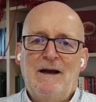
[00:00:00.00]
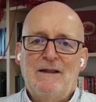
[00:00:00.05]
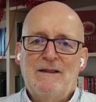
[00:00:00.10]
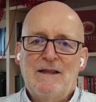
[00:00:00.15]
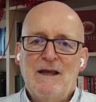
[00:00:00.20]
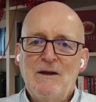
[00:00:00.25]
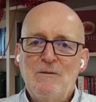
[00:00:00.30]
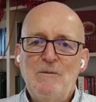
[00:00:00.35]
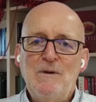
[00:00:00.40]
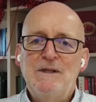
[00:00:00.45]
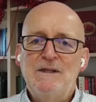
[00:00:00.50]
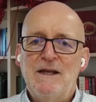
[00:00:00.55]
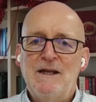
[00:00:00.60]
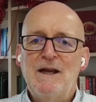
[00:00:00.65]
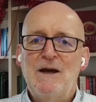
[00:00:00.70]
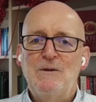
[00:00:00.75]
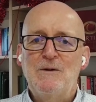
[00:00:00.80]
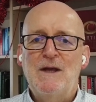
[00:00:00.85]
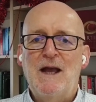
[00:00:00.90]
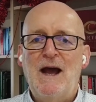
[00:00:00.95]
think we
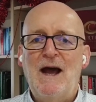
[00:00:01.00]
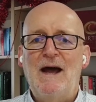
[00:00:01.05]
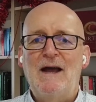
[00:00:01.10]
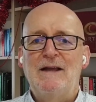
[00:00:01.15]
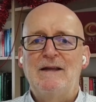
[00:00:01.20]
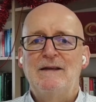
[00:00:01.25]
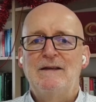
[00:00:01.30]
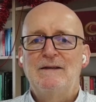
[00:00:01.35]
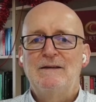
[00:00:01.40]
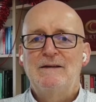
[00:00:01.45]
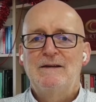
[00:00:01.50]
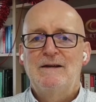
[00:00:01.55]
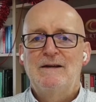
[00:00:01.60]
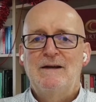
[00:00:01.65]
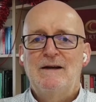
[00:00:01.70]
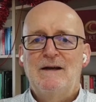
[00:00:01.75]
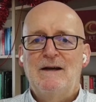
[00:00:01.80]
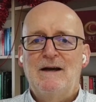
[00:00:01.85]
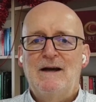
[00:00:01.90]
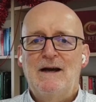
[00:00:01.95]
did okay.
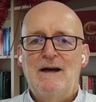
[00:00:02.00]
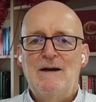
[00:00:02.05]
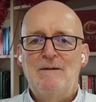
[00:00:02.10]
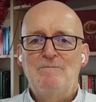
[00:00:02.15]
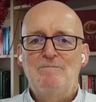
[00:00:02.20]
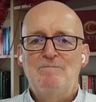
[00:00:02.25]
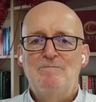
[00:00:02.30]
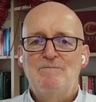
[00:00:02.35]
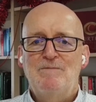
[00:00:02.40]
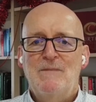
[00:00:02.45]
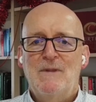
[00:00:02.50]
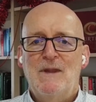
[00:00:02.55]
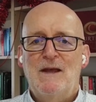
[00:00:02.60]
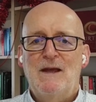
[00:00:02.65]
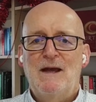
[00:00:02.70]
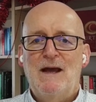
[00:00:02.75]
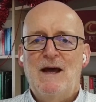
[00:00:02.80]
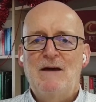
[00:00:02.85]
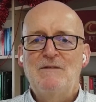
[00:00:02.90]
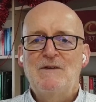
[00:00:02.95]

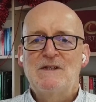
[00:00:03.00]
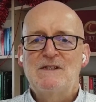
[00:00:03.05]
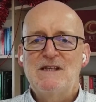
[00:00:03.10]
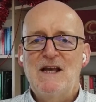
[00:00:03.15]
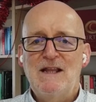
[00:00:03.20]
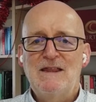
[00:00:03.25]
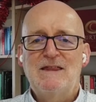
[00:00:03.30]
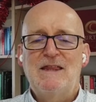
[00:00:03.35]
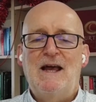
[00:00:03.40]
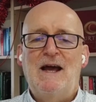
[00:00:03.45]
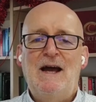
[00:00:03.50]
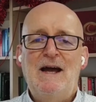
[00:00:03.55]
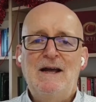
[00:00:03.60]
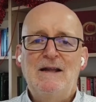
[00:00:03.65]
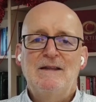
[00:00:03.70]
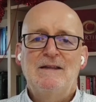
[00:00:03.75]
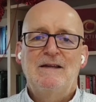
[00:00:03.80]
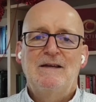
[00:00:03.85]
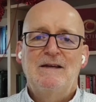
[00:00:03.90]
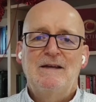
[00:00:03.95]
Having said
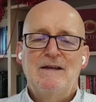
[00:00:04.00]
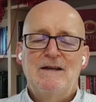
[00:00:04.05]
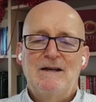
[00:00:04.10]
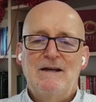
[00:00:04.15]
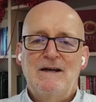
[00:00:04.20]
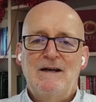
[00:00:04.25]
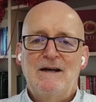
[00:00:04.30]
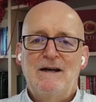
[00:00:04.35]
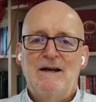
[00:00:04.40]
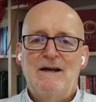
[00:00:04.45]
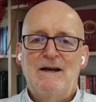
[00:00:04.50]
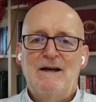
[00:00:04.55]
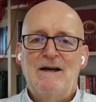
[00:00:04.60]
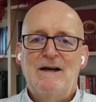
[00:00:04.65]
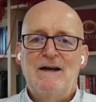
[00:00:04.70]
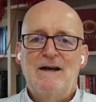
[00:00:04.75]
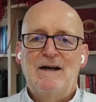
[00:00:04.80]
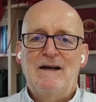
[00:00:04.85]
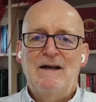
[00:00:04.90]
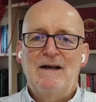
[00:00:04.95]
that,
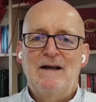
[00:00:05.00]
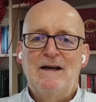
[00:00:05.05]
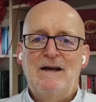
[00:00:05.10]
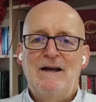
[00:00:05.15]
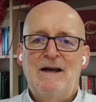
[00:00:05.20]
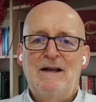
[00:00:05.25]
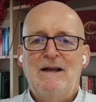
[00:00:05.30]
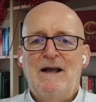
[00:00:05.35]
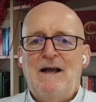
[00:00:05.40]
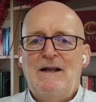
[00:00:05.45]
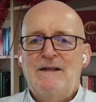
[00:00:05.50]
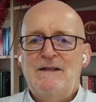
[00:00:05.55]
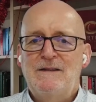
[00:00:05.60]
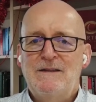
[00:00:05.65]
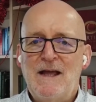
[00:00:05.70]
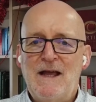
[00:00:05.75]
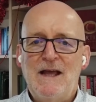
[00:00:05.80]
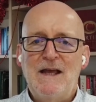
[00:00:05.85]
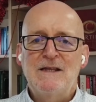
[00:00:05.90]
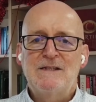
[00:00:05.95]
and
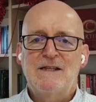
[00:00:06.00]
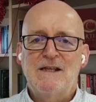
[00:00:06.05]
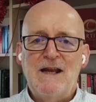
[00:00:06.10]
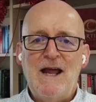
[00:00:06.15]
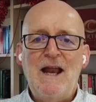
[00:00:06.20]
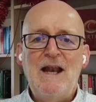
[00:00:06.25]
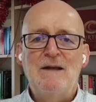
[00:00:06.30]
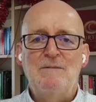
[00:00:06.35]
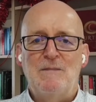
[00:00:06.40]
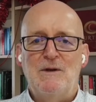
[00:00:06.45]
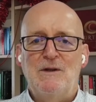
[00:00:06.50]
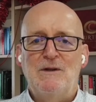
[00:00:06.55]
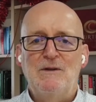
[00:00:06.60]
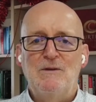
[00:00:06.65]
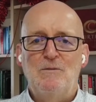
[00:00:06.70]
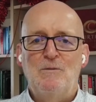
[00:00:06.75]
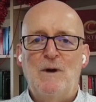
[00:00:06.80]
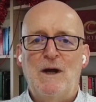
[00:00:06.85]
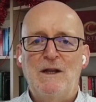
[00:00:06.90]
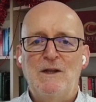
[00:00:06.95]
there is an
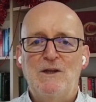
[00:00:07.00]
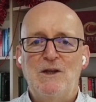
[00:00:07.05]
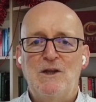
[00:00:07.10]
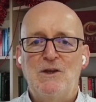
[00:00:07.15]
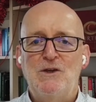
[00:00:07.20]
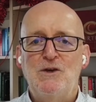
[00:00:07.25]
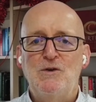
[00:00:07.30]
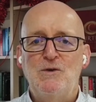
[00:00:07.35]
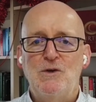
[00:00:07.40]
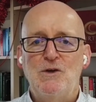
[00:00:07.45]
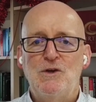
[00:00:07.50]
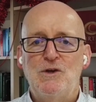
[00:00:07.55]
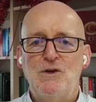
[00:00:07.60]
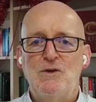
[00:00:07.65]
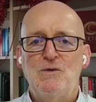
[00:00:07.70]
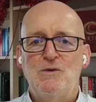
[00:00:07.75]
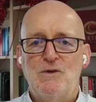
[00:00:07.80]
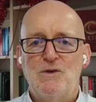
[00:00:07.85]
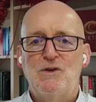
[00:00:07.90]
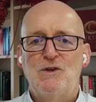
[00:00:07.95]
element when you
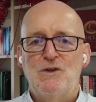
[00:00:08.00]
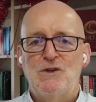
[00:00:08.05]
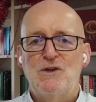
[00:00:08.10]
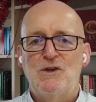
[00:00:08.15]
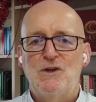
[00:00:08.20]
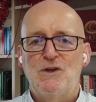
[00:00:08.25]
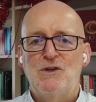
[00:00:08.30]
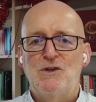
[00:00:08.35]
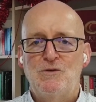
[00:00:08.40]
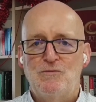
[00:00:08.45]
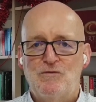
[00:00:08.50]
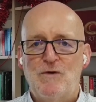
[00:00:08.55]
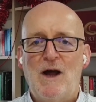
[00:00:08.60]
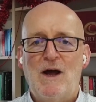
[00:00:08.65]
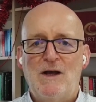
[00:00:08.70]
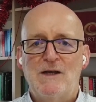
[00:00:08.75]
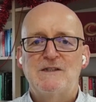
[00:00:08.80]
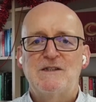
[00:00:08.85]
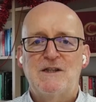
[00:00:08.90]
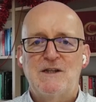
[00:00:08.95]

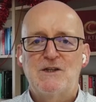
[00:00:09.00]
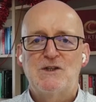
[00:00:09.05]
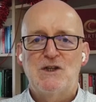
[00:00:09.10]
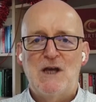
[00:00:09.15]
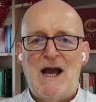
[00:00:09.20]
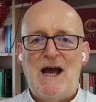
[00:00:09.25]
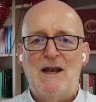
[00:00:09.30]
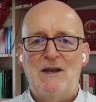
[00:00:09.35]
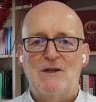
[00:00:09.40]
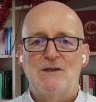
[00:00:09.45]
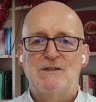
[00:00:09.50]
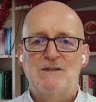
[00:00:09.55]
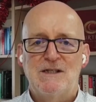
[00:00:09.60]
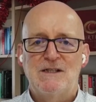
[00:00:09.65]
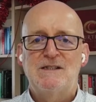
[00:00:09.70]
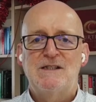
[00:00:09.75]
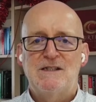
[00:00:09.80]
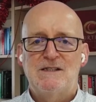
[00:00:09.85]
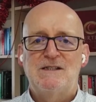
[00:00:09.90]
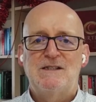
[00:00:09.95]
rise to the challenge.
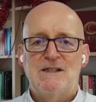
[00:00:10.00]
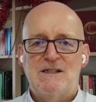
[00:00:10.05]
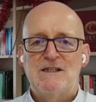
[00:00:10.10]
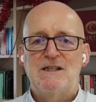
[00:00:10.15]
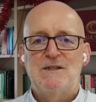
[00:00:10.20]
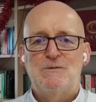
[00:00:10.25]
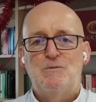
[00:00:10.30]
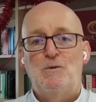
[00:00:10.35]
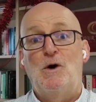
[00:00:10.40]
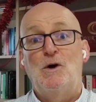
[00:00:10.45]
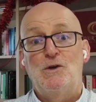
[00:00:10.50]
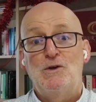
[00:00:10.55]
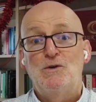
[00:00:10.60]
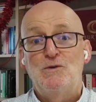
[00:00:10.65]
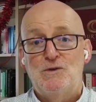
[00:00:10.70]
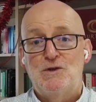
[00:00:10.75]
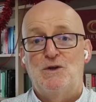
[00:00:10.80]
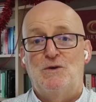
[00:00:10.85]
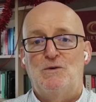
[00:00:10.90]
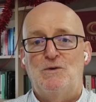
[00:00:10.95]
This is what
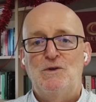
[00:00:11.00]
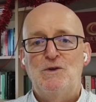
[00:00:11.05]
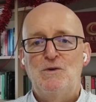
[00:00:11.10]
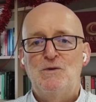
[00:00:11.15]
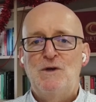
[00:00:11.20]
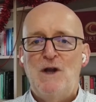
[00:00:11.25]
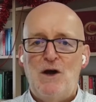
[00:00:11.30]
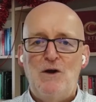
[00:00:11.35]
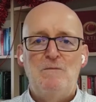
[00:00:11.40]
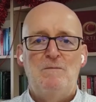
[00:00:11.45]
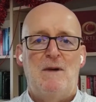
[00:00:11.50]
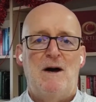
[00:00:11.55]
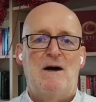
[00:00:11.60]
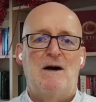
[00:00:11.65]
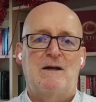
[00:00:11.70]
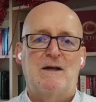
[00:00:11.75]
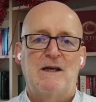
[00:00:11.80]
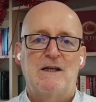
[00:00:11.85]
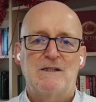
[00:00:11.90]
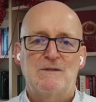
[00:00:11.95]
you do.
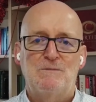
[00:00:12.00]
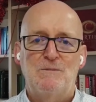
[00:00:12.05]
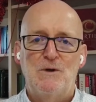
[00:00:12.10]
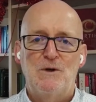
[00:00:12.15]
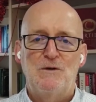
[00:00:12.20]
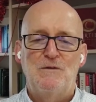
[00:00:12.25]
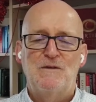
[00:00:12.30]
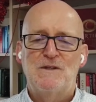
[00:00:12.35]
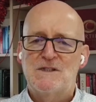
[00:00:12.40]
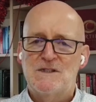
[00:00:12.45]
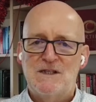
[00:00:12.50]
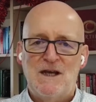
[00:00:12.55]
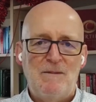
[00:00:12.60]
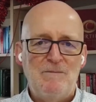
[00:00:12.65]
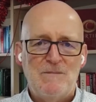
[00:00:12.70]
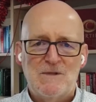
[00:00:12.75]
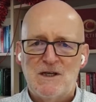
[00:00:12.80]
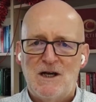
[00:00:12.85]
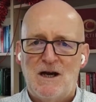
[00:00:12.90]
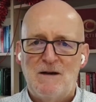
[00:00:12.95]
Markets move
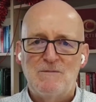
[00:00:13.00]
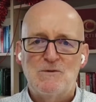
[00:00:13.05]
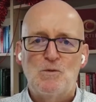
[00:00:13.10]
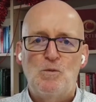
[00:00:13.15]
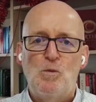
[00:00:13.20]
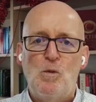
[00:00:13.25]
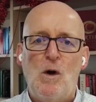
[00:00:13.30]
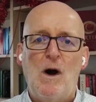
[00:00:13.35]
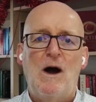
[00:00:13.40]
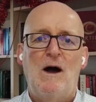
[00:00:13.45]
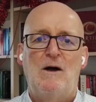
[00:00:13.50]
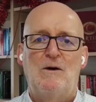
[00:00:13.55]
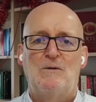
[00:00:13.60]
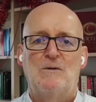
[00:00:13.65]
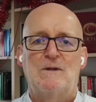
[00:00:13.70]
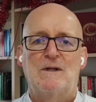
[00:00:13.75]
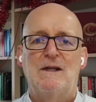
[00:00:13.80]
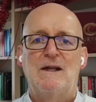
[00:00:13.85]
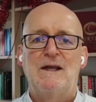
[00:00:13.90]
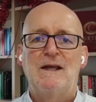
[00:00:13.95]
sometimes
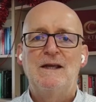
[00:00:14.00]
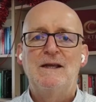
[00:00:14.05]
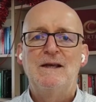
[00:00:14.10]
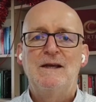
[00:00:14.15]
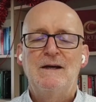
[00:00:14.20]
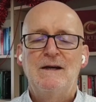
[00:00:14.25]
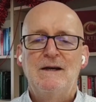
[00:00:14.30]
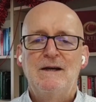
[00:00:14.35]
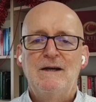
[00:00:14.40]
wildly,